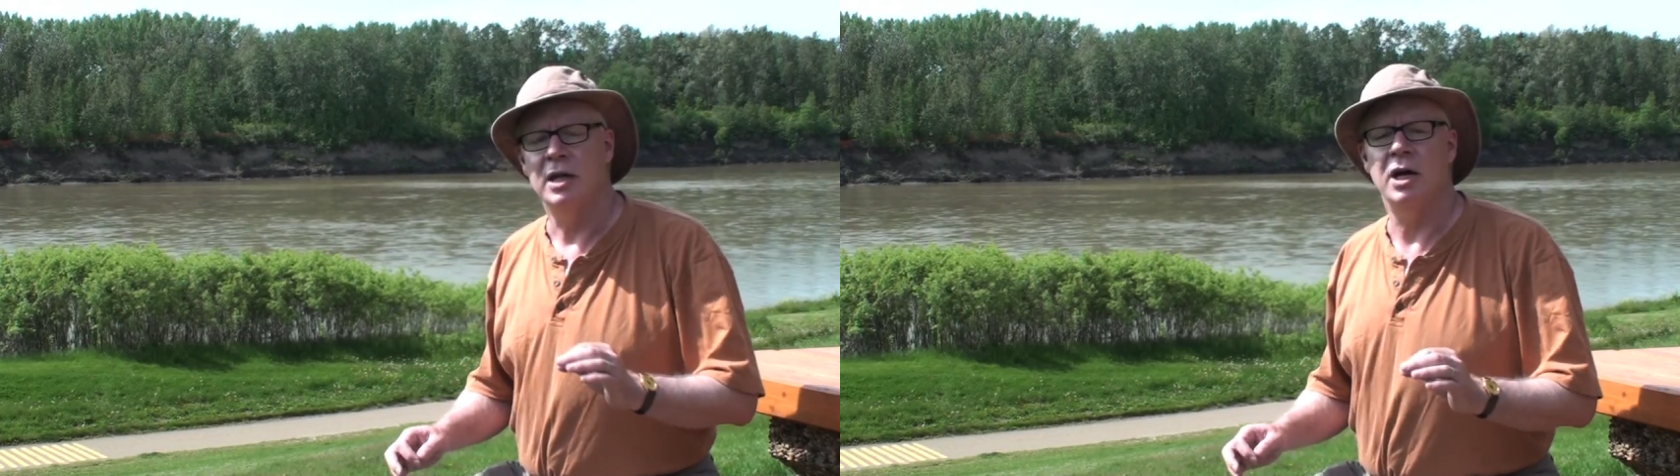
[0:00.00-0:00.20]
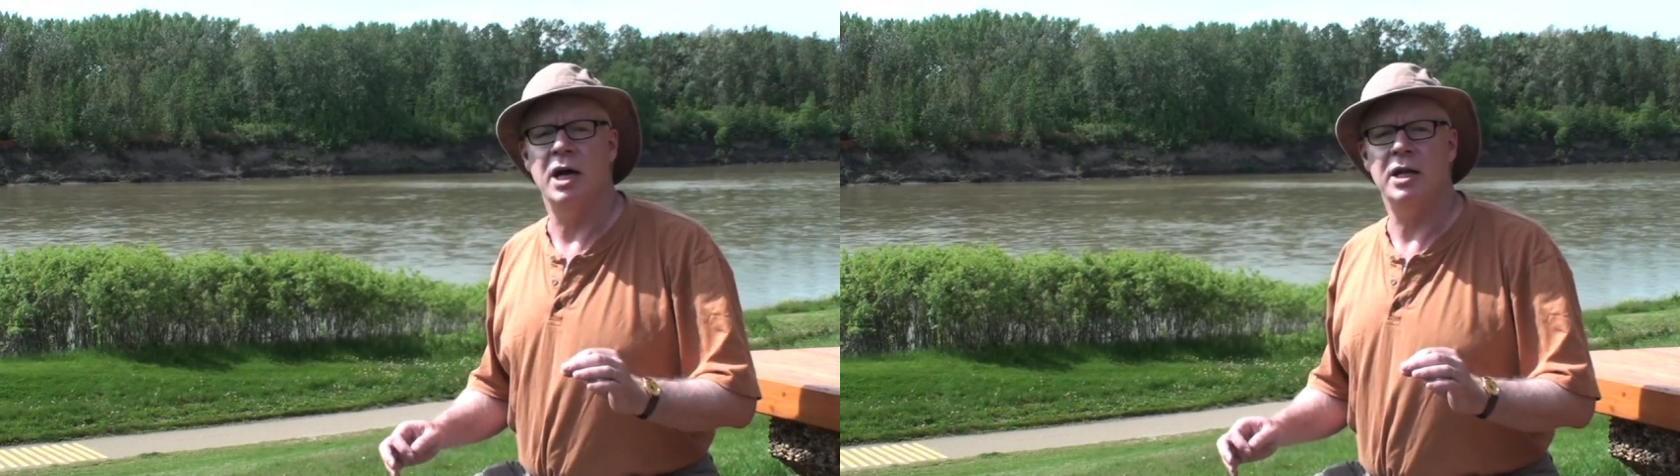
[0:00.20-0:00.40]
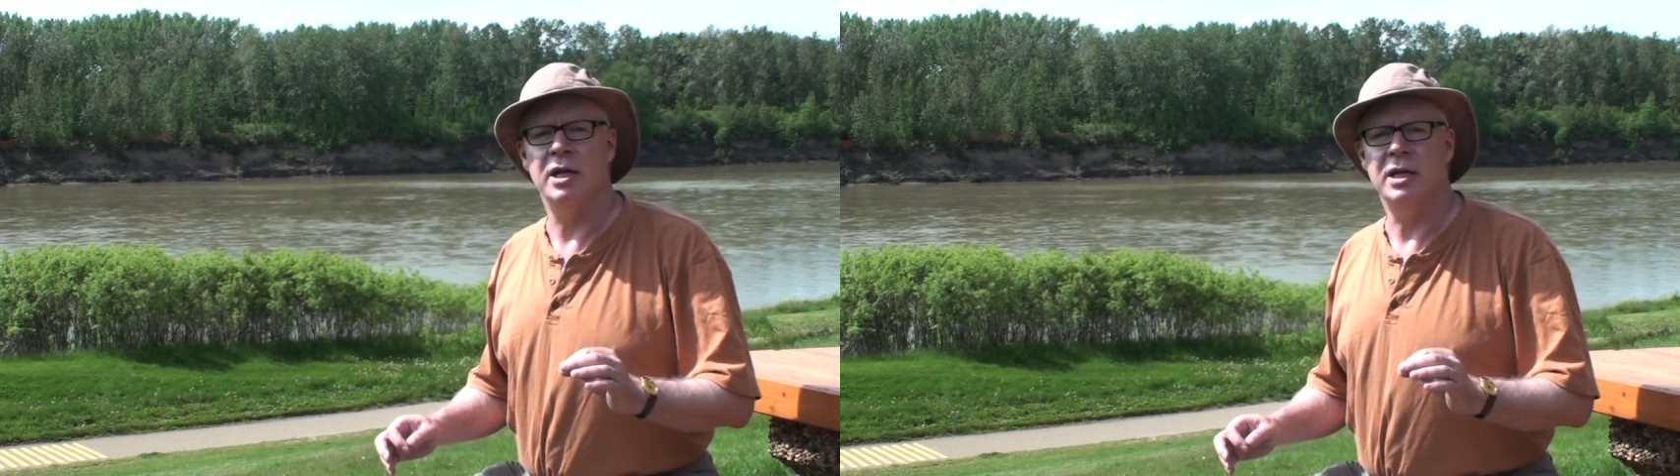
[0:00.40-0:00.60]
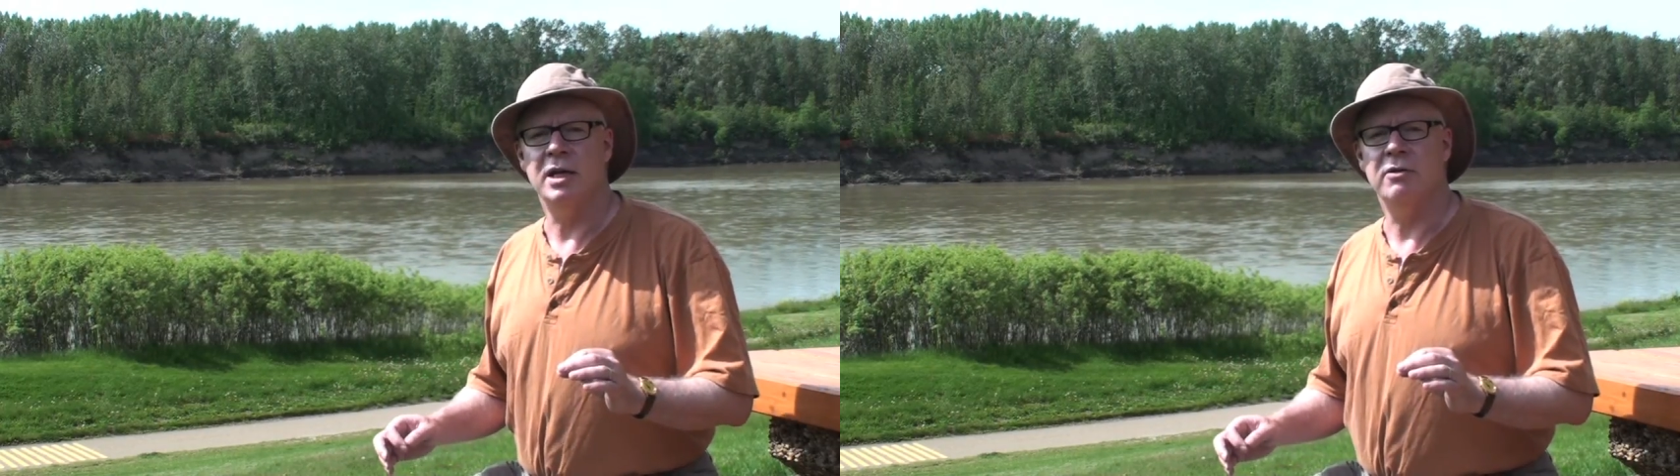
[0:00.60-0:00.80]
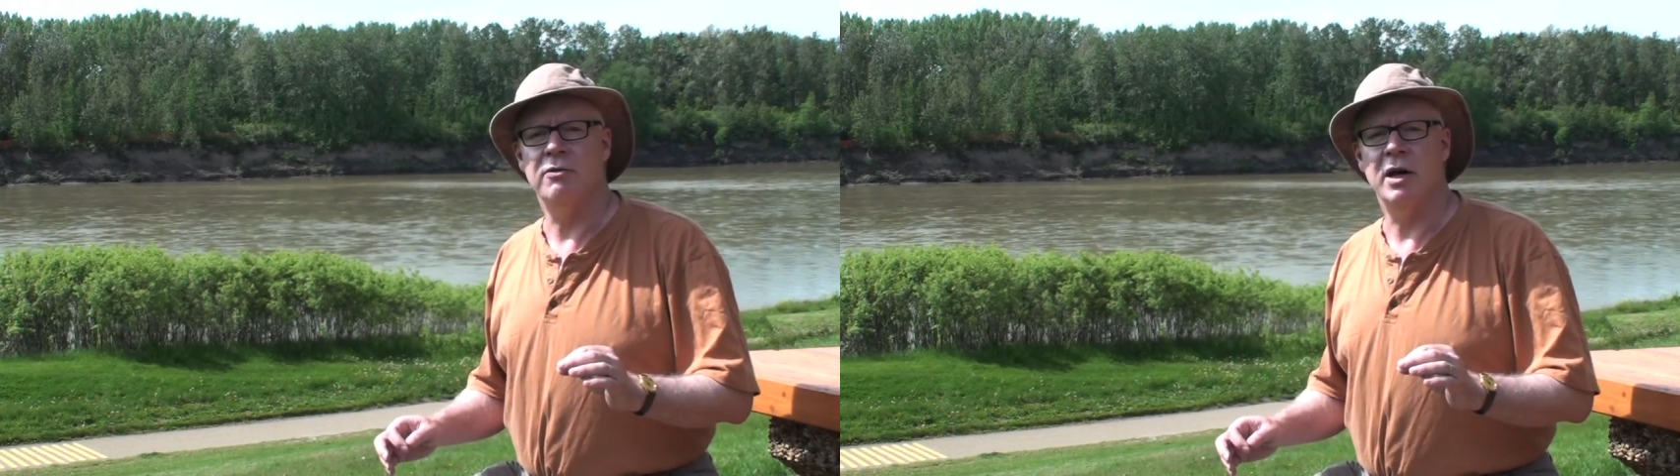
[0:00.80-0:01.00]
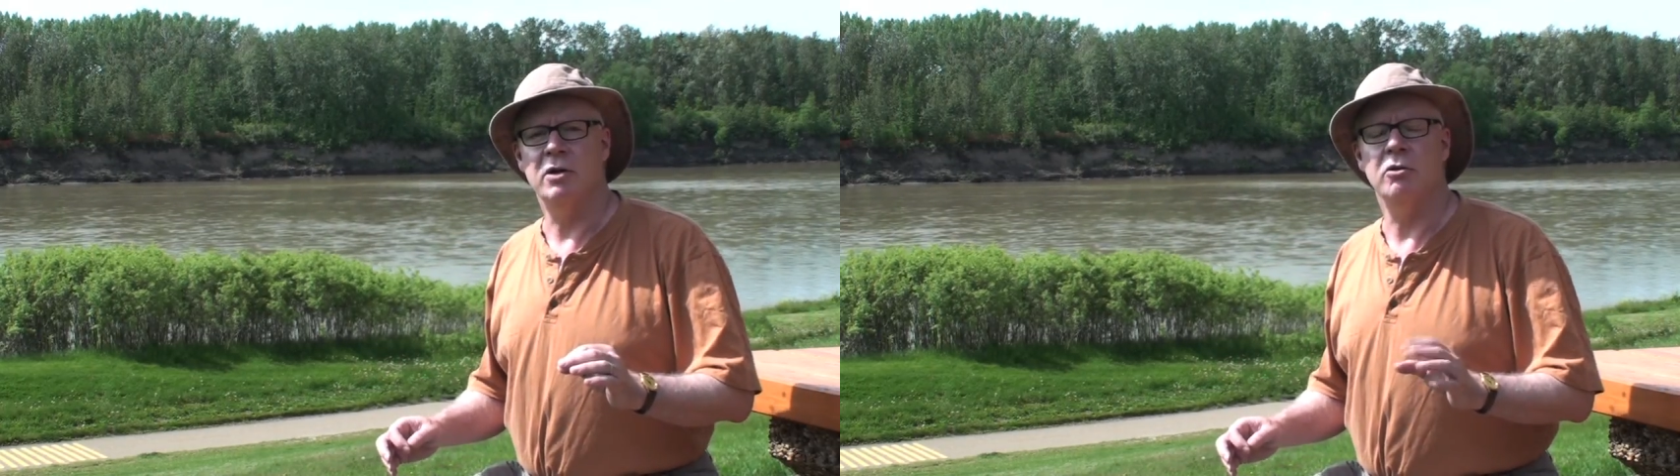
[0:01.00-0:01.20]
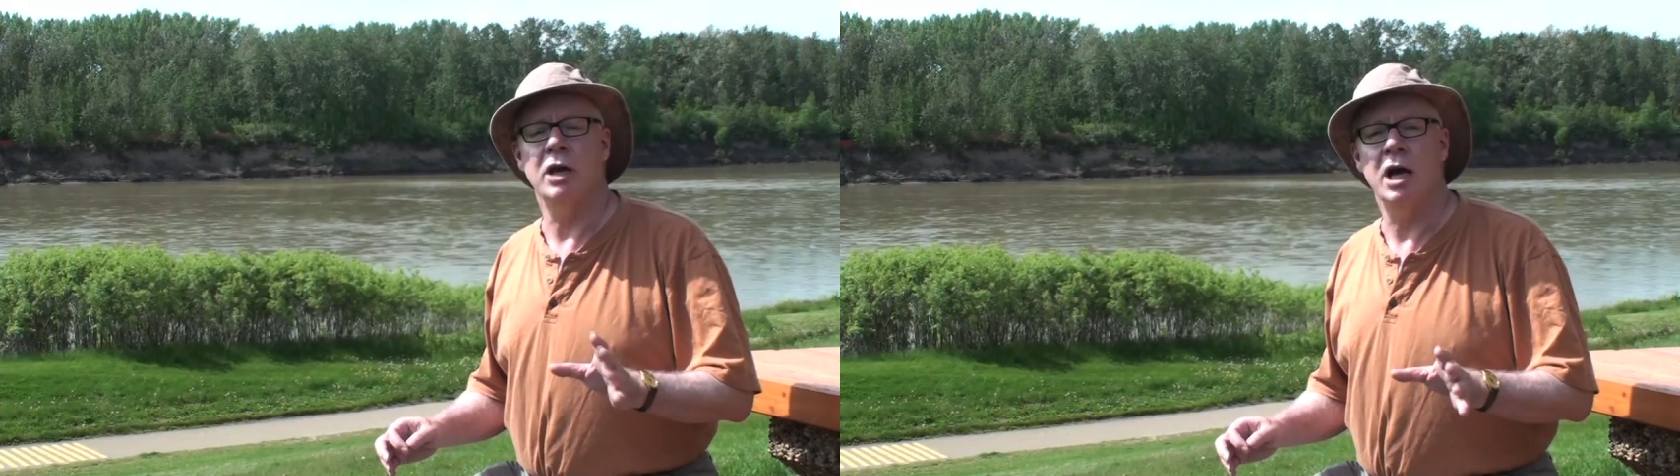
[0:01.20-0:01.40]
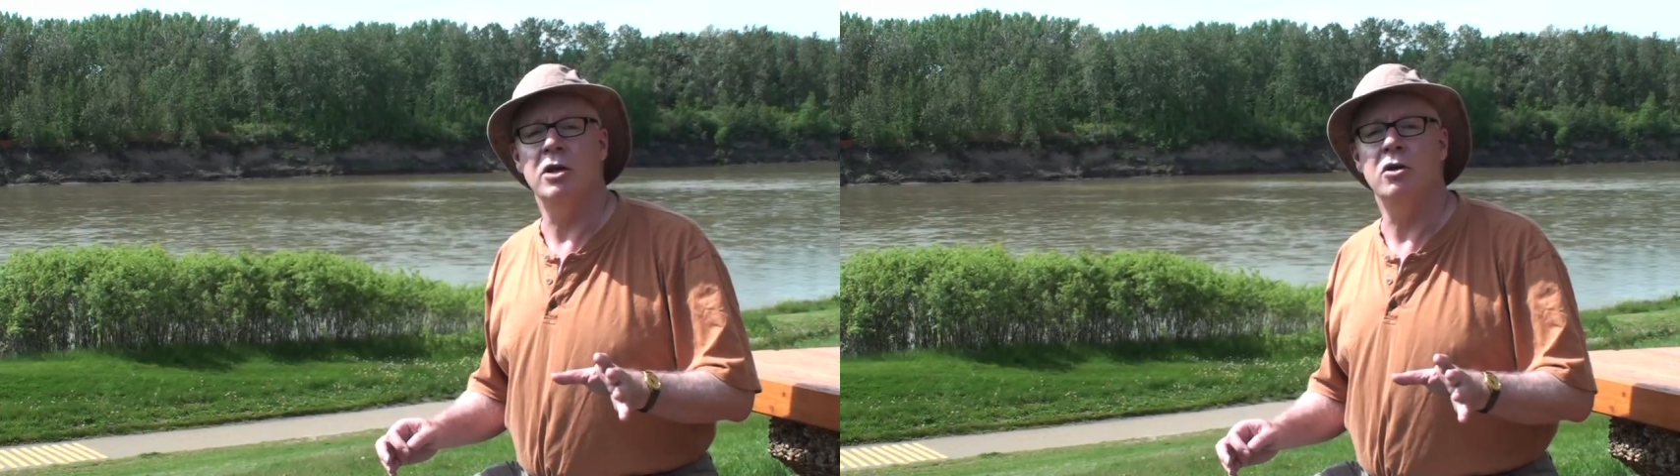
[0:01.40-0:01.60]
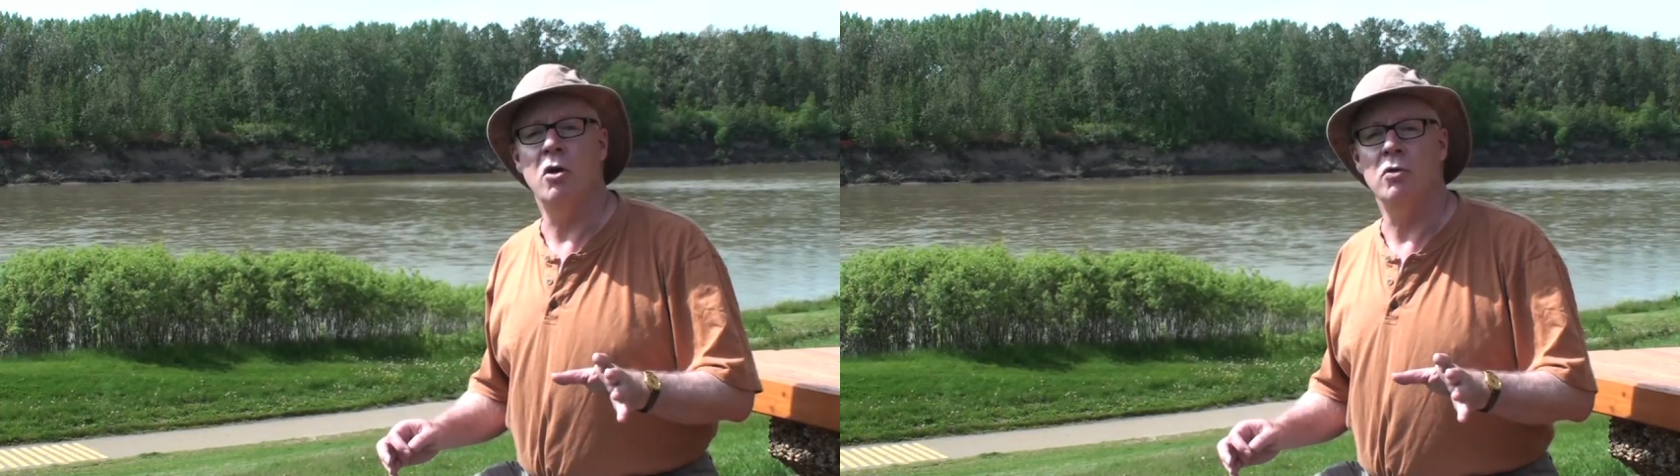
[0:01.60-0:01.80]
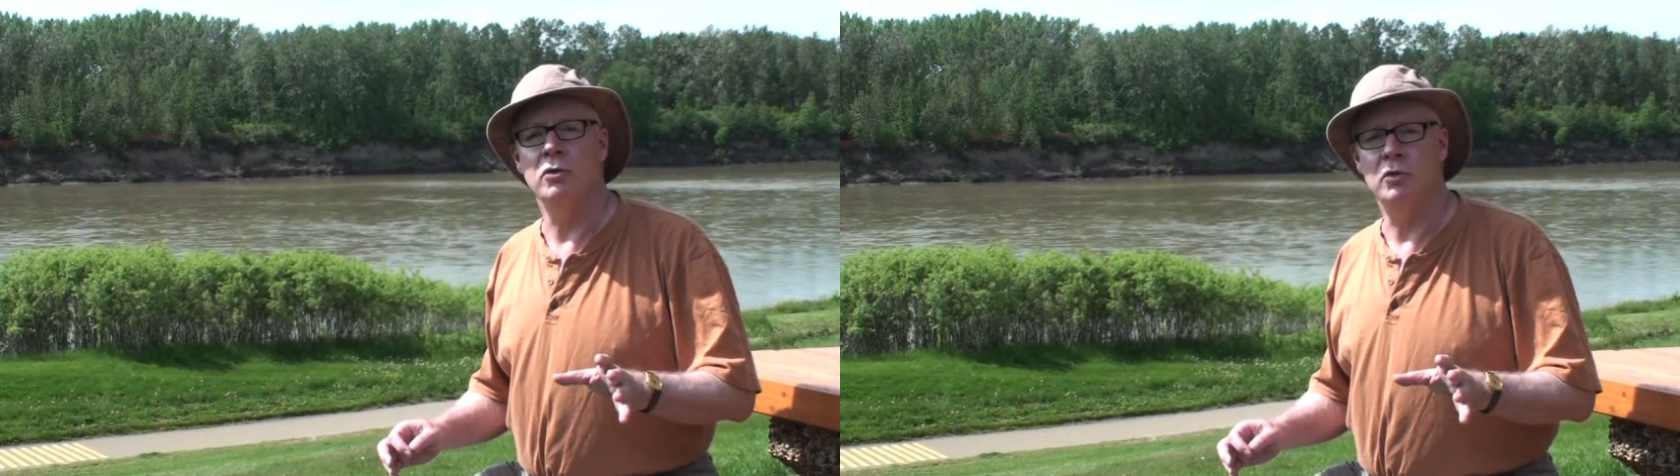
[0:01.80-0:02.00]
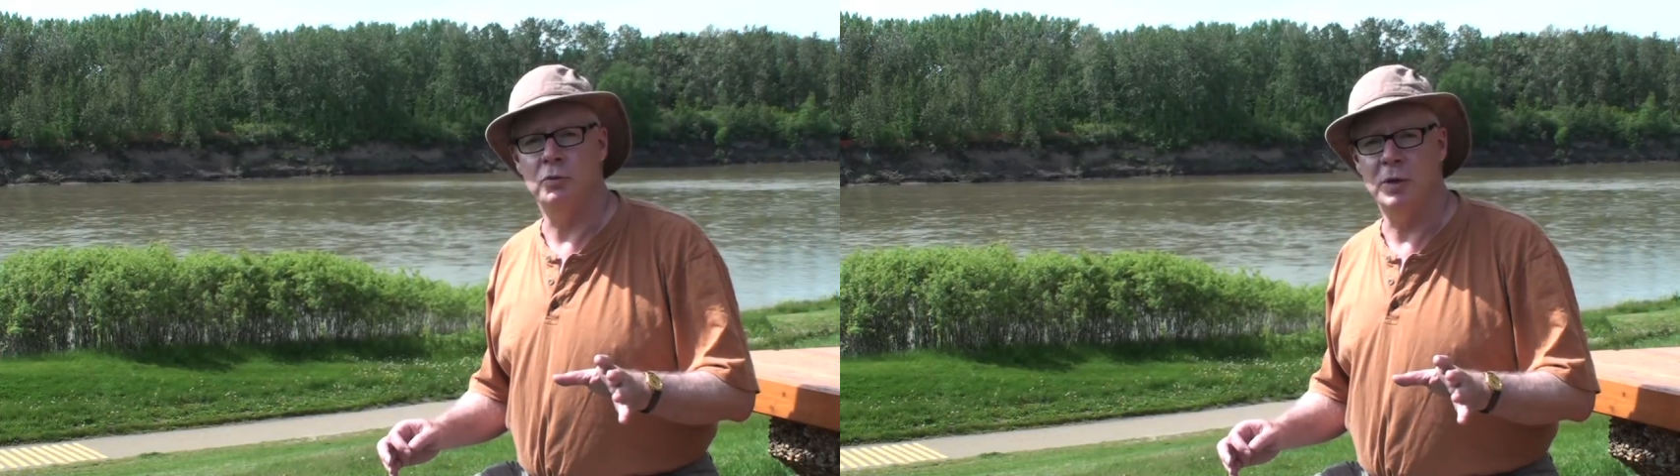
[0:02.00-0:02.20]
an unidentified or an unknown